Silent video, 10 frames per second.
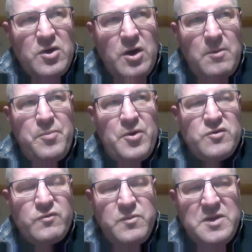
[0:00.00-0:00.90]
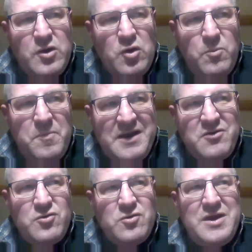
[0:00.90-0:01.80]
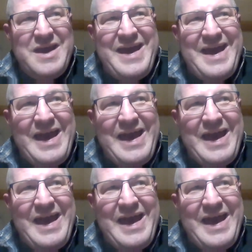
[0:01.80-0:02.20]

compost will go better